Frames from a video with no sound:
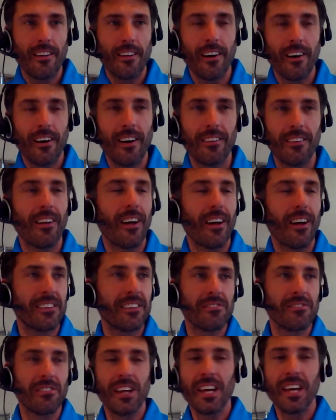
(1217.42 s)
I
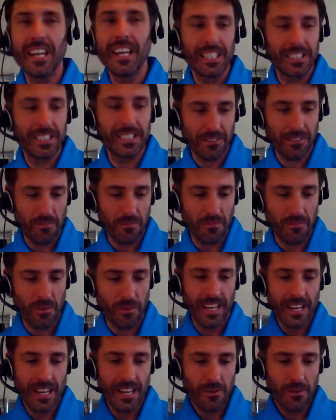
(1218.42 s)
guess lineage from
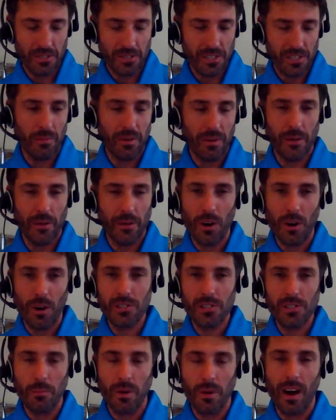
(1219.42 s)
when somebody
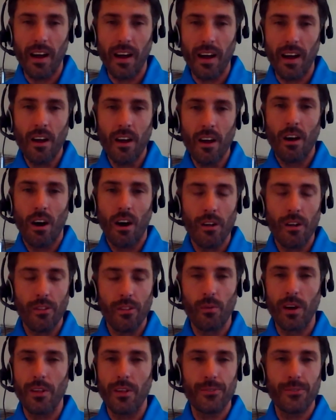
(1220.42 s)
wants to buy all
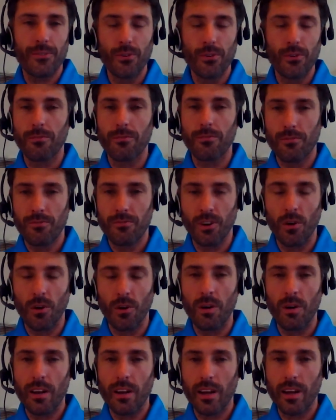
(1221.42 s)
the way through the
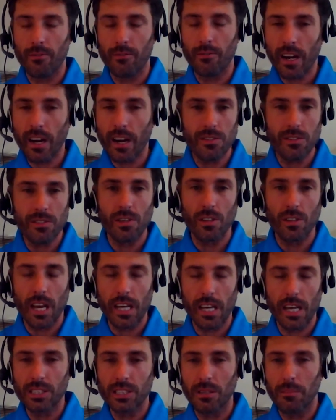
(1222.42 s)
fulfillment and
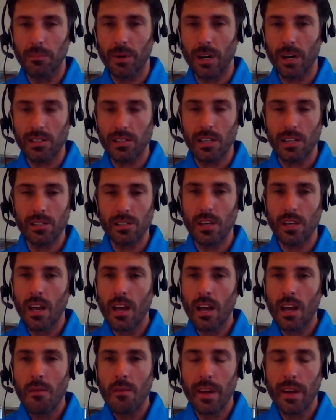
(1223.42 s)
reconciliation process,
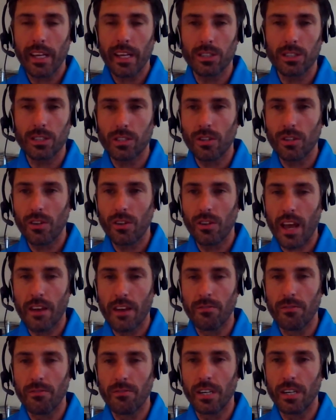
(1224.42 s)
making sure that they
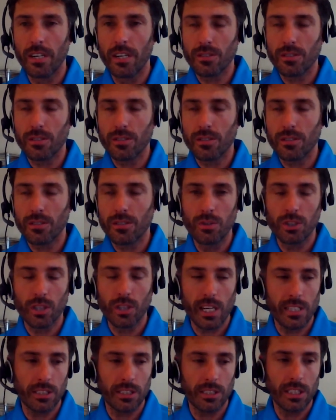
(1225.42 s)
have a very smooth
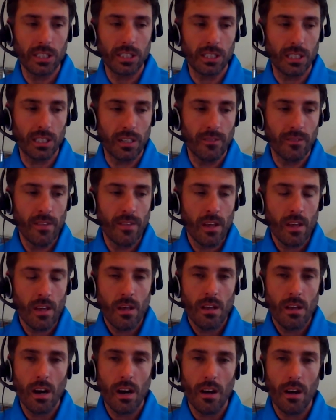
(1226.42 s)
transition
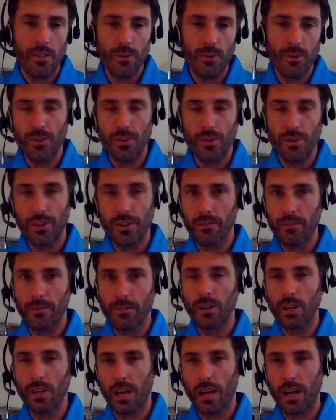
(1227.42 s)
through the
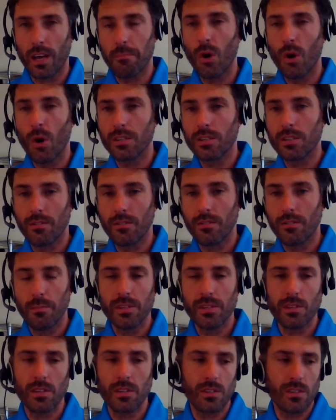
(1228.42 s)
different really components of the
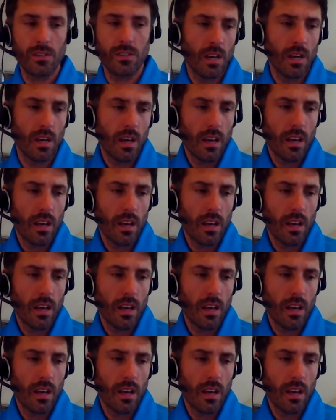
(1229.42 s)
business.